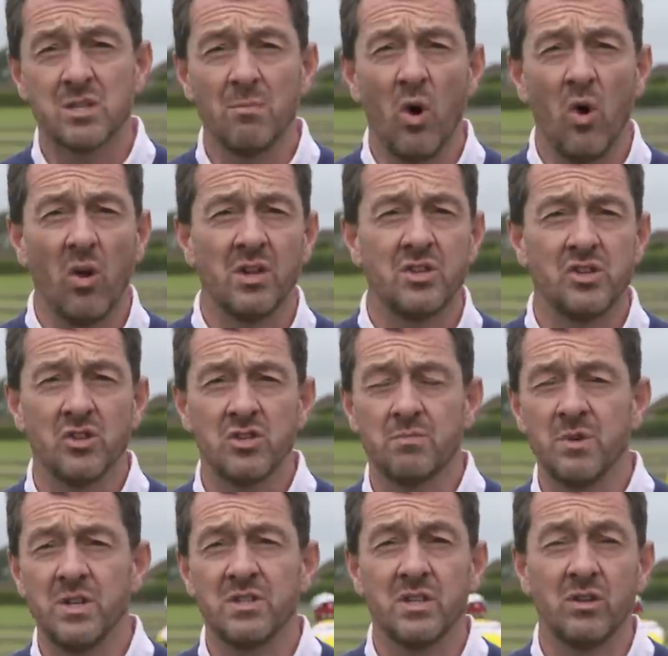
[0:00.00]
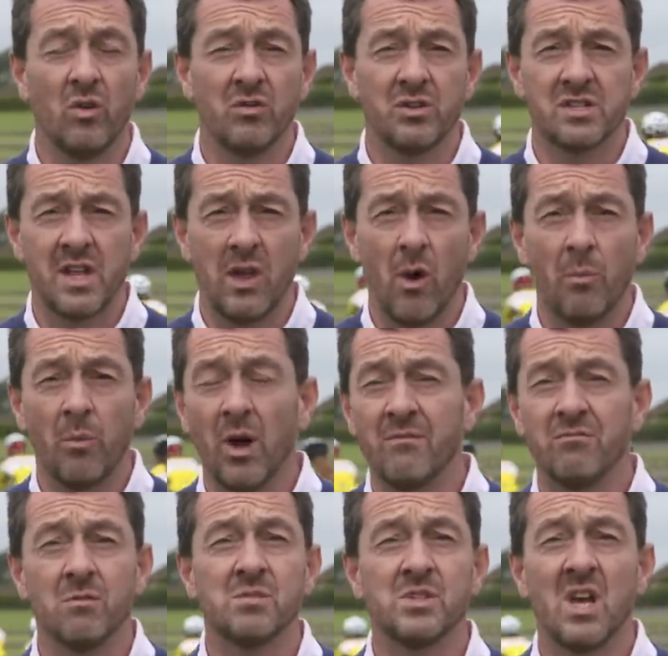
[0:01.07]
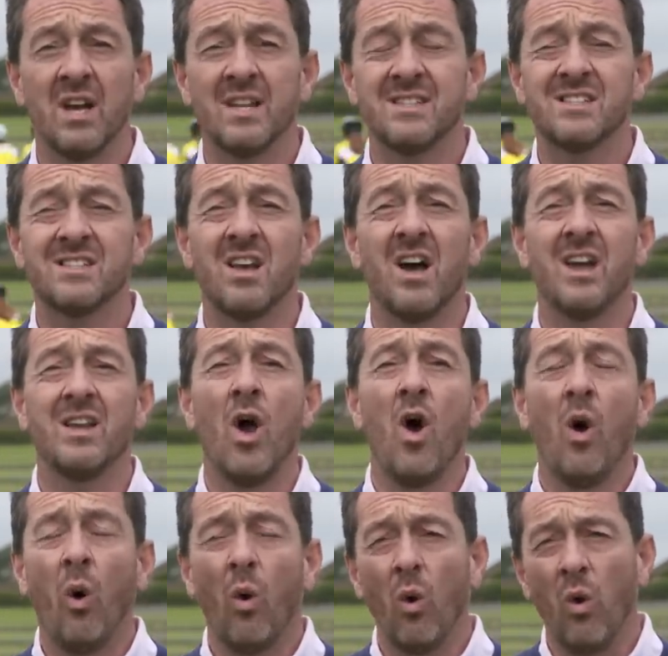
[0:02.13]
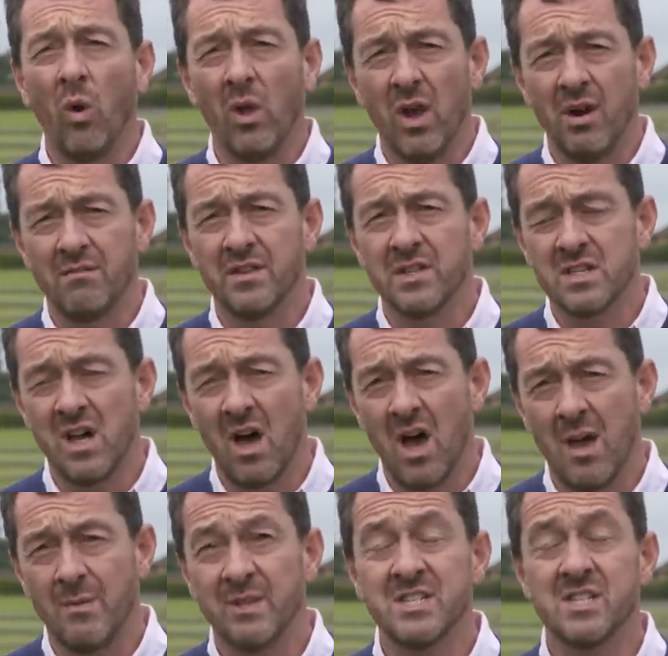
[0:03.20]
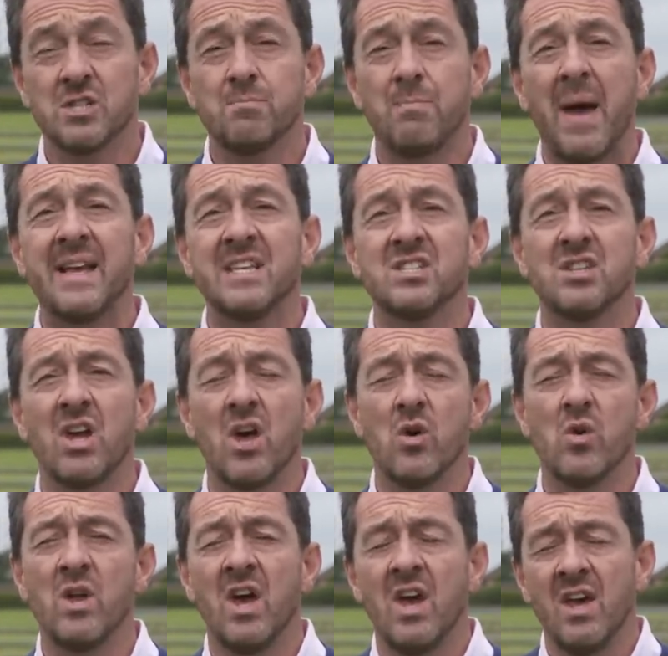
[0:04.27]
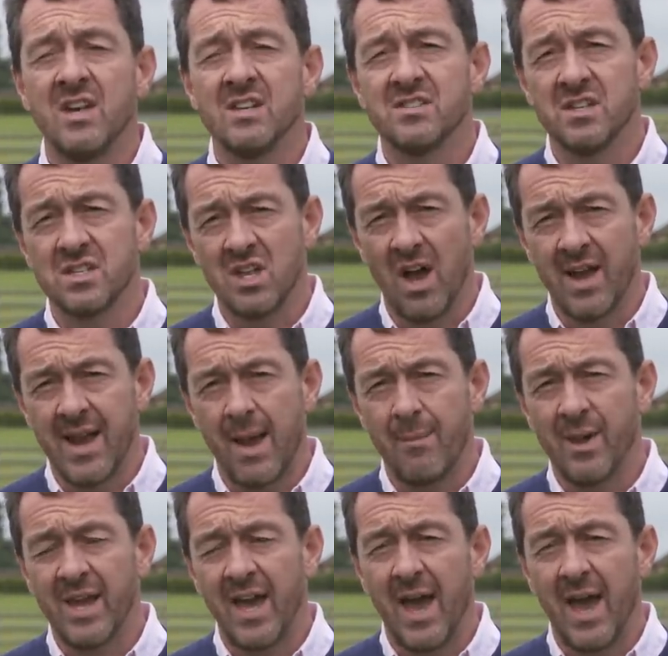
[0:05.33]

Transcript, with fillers: small adjustments in order to stay upright from side to side all of the time. It's a space known as the dynamic